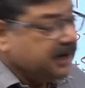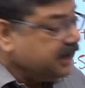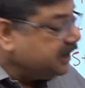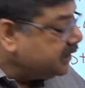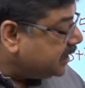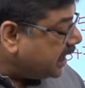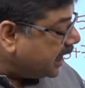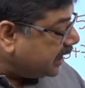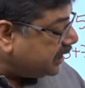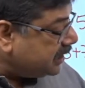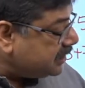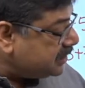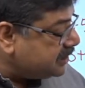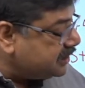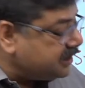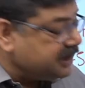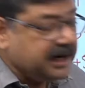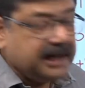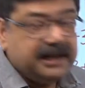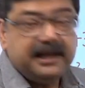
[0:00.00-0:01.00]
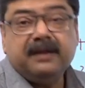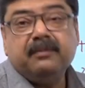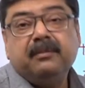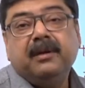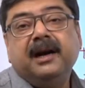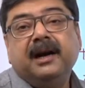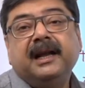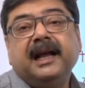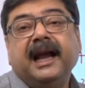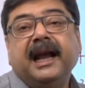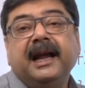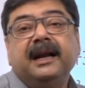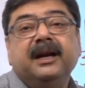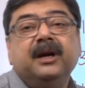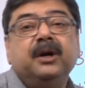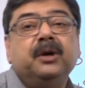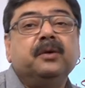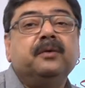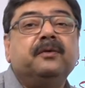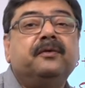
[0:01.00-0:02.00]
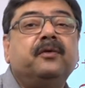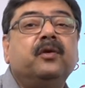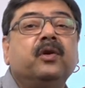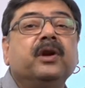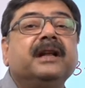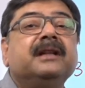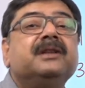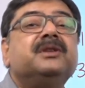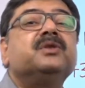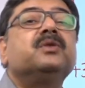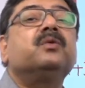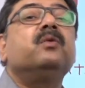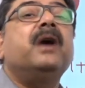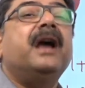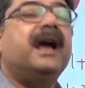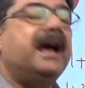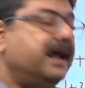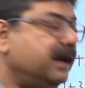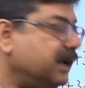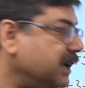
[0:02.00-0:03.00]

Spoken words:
That is nothing but n into 4n square